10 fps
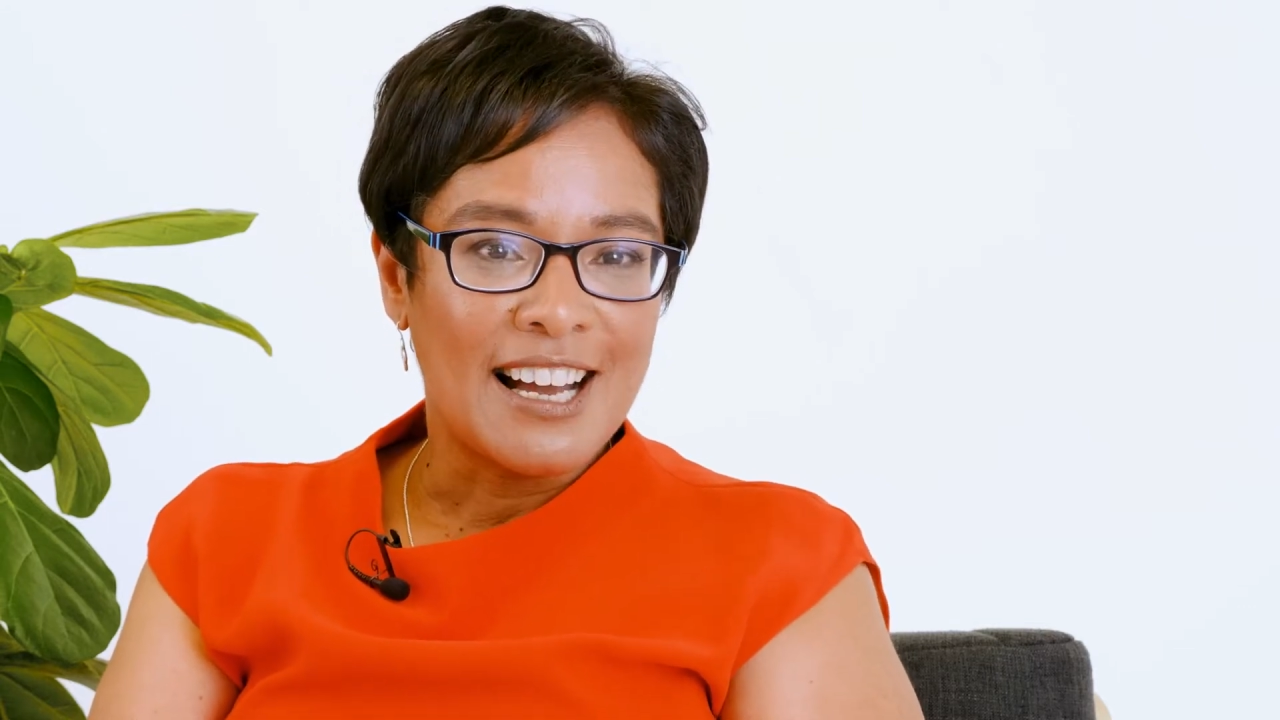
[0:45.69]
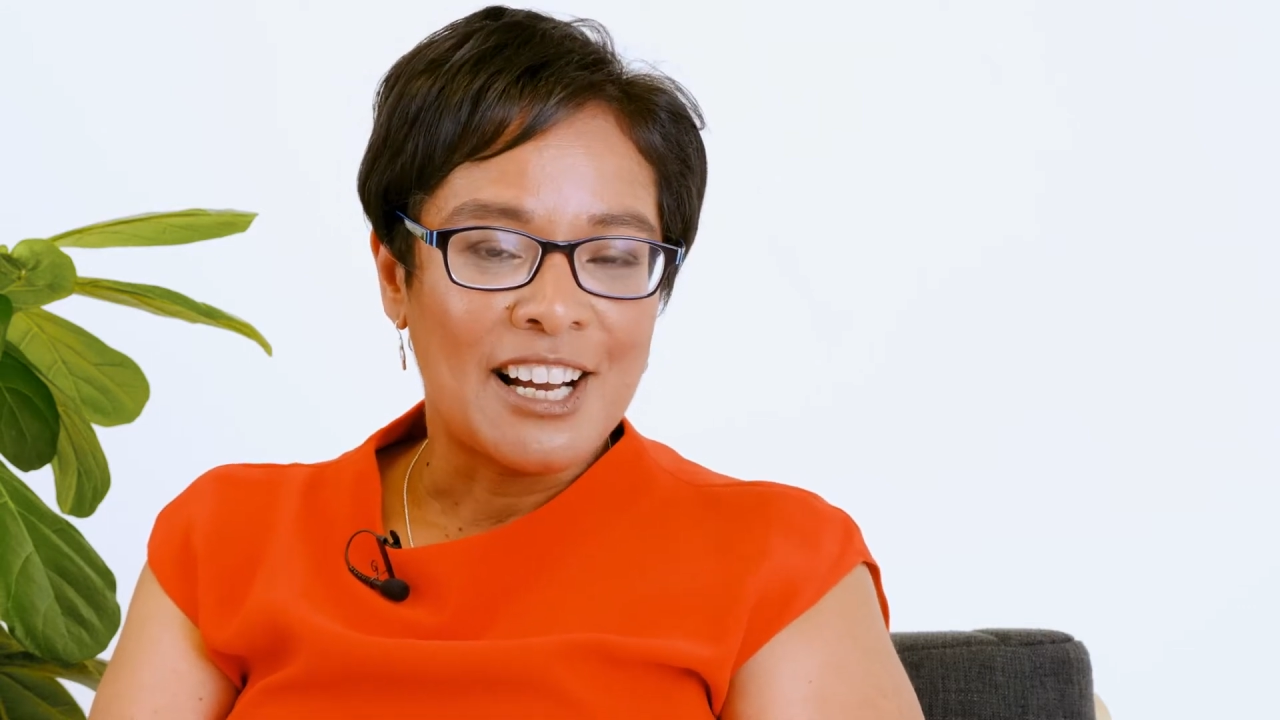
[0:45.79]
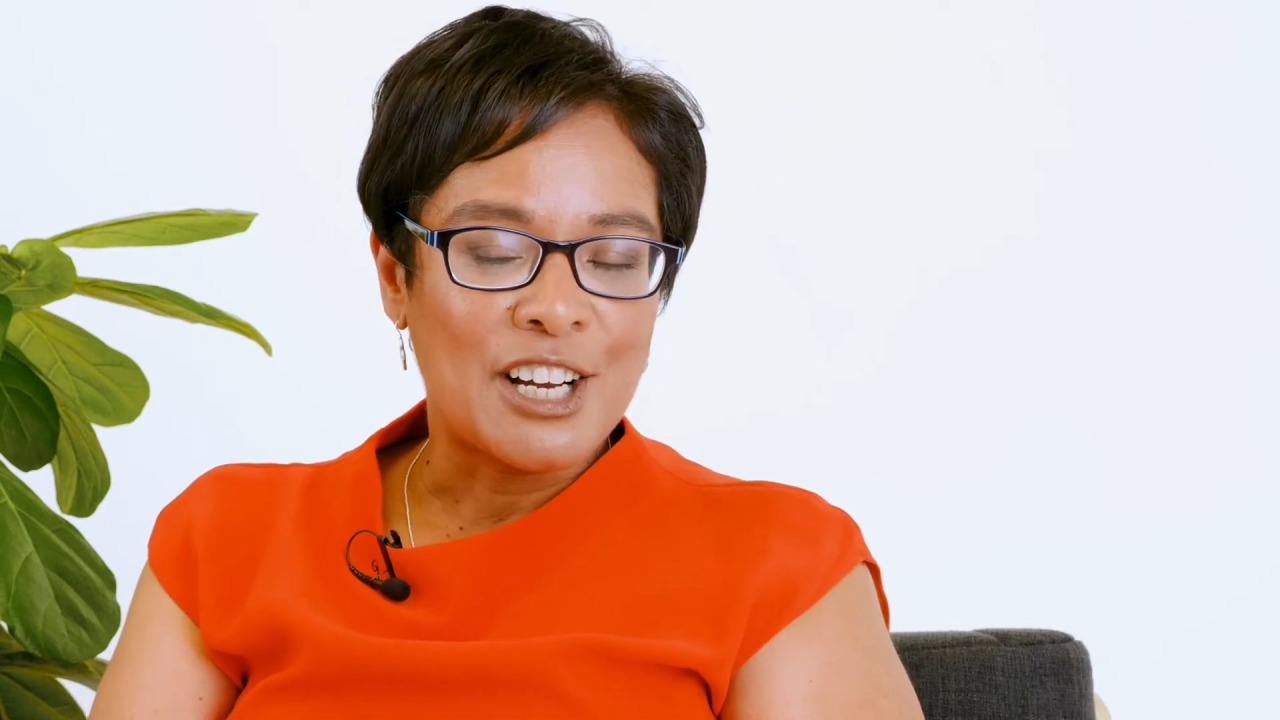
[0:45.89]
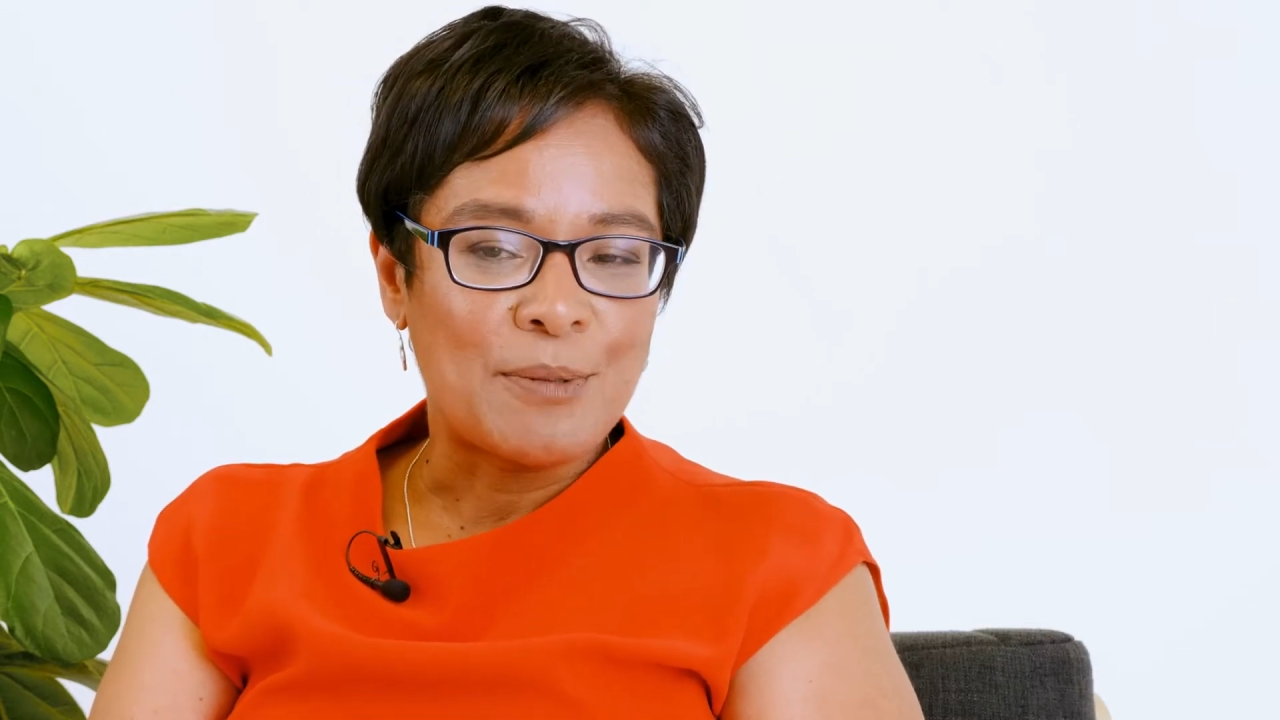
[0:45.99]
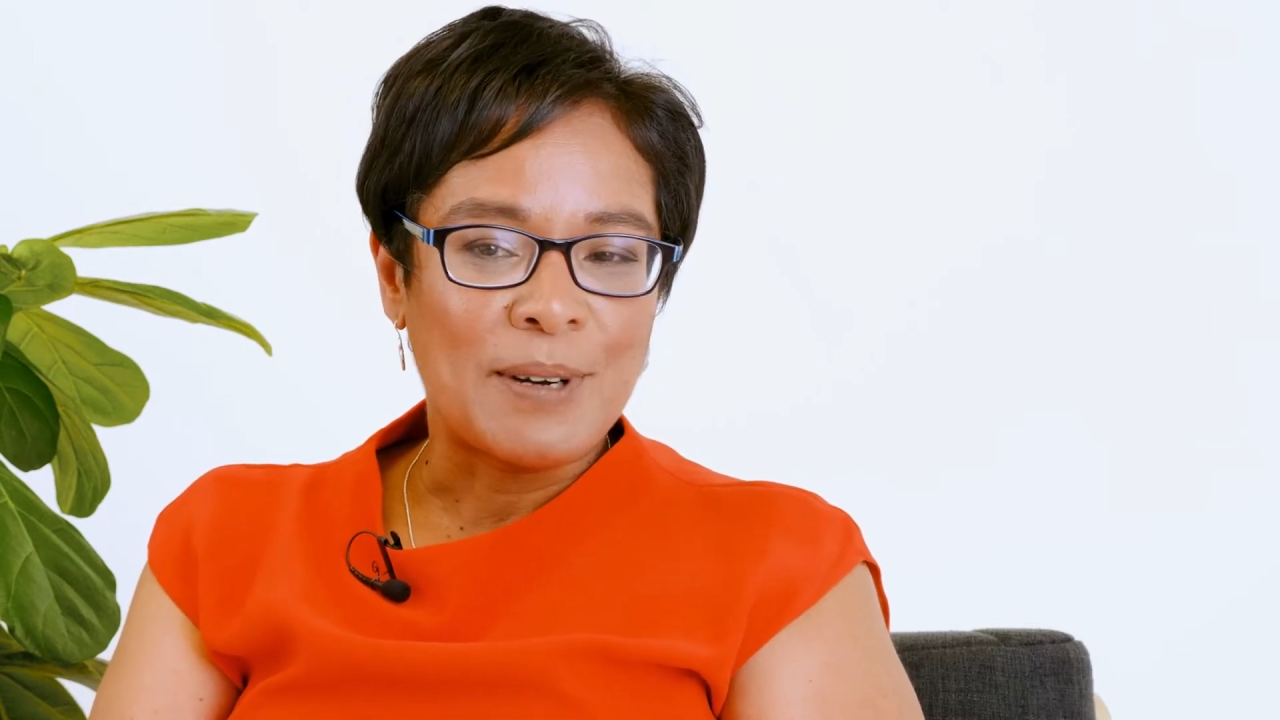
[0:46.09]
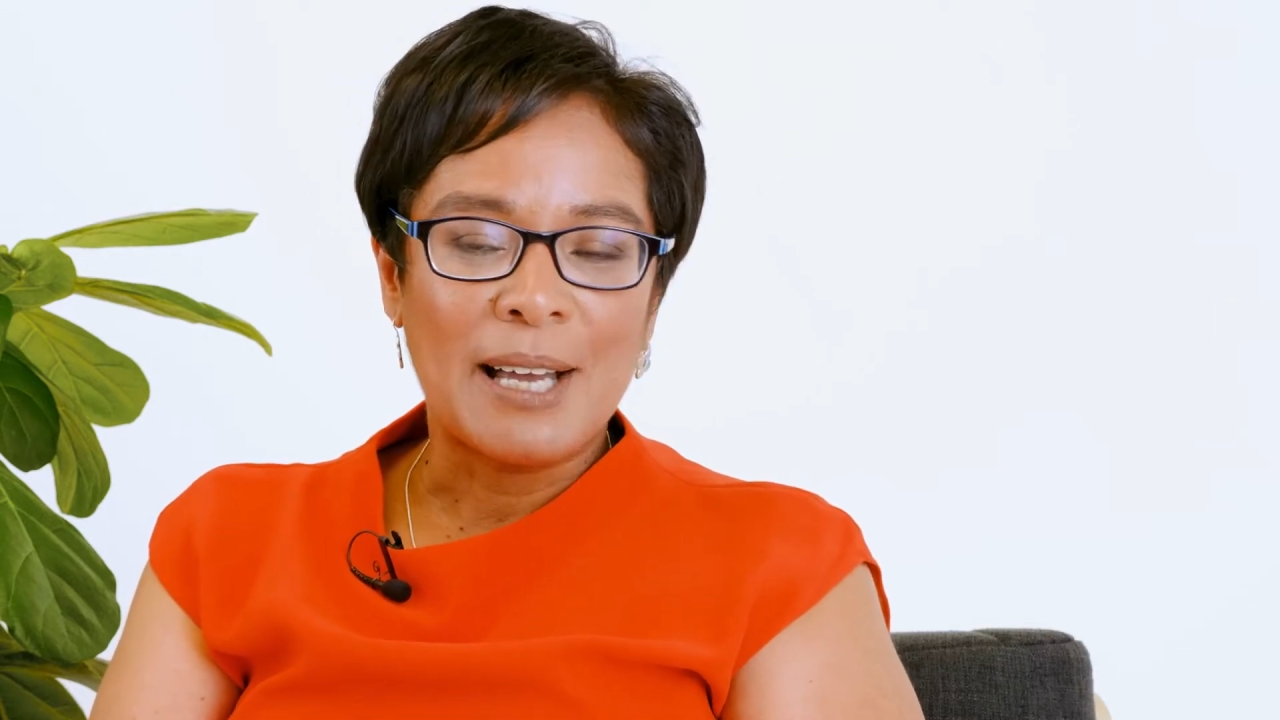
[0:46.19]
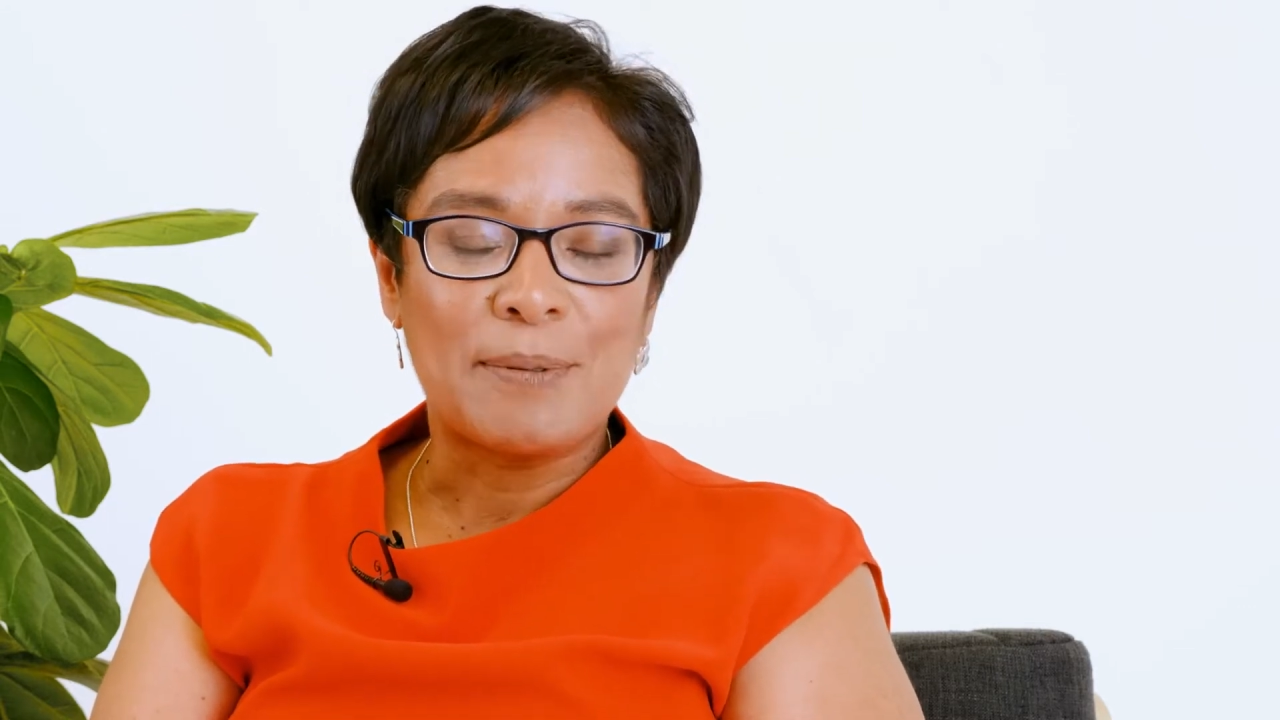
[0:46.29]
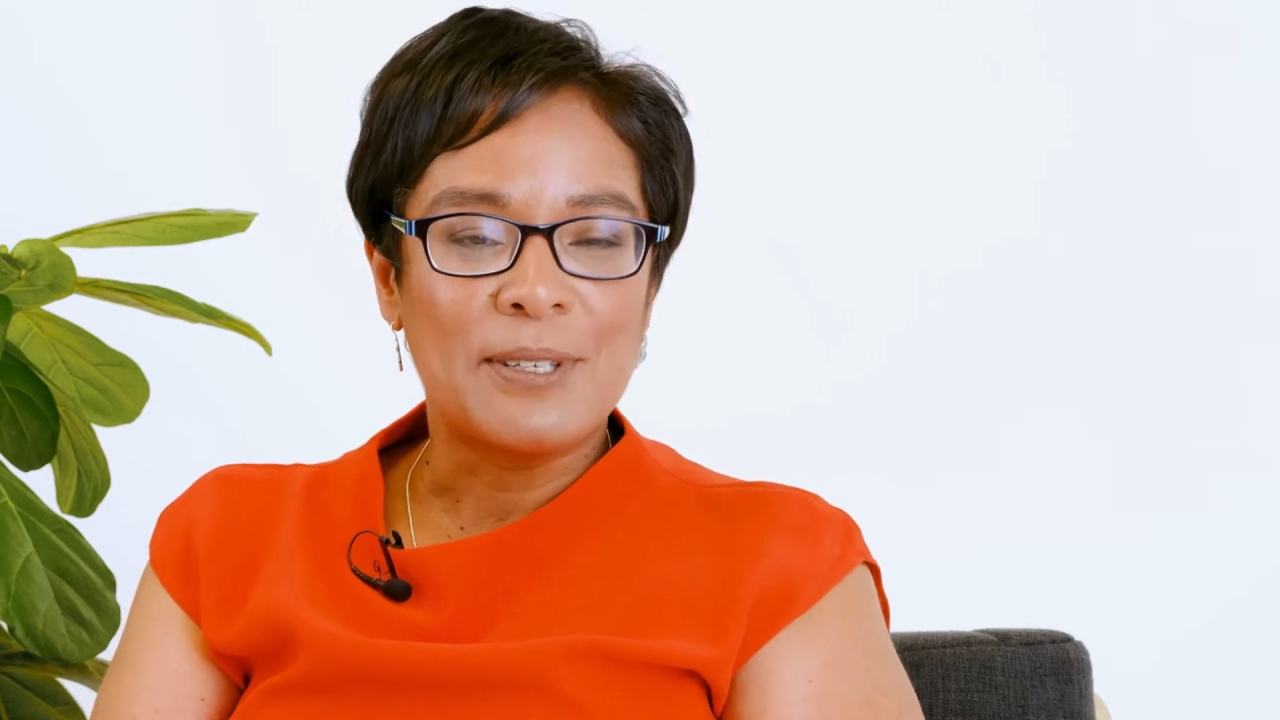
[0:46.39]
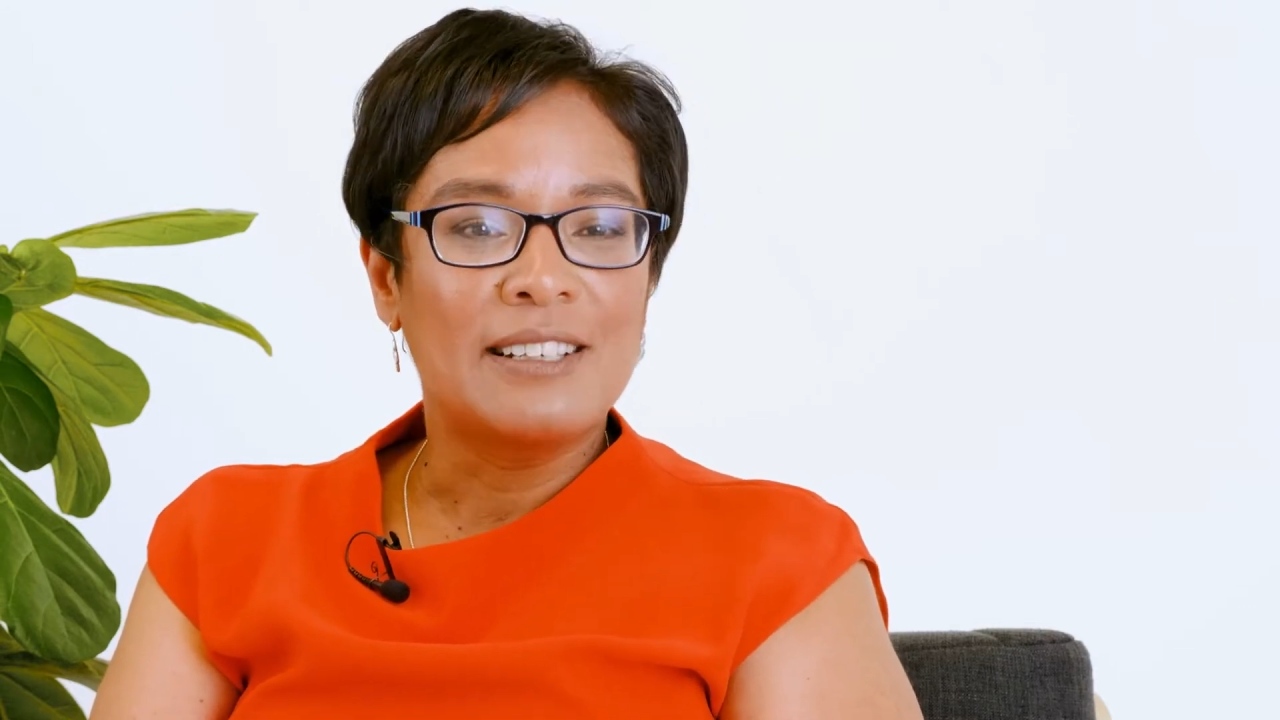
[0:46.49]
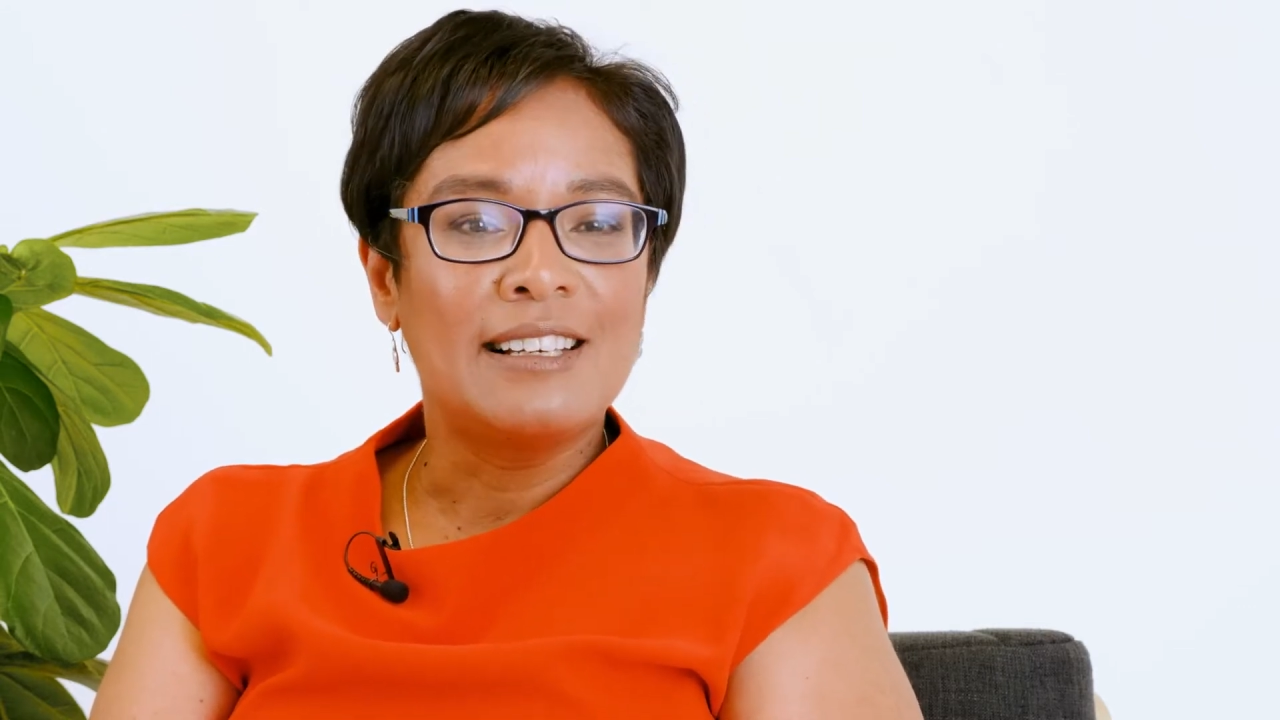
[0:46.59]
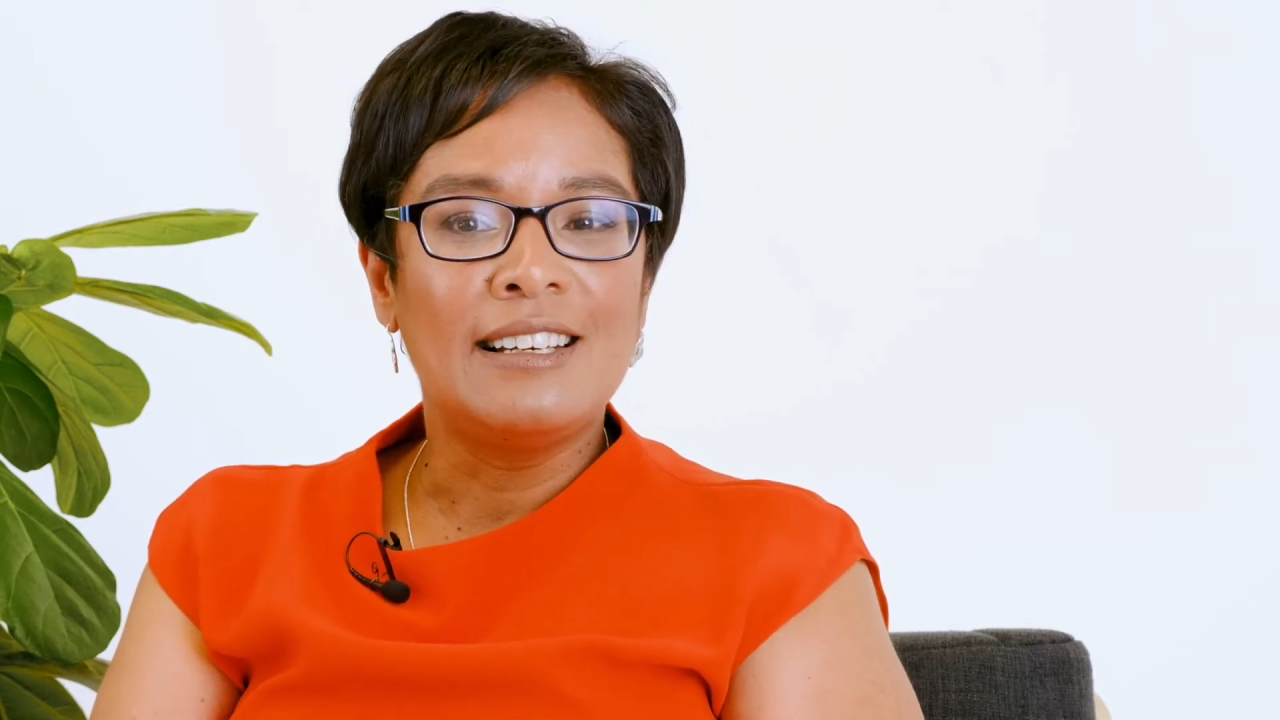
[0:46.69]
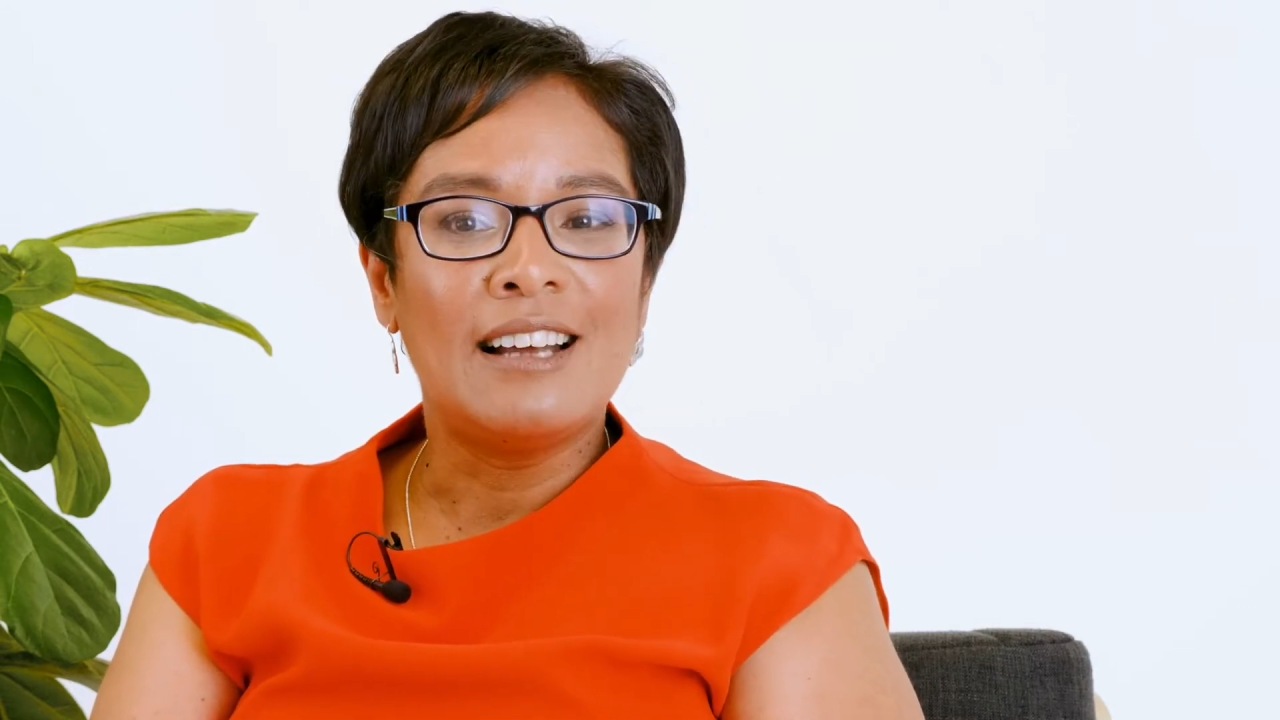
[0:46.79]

I absolutely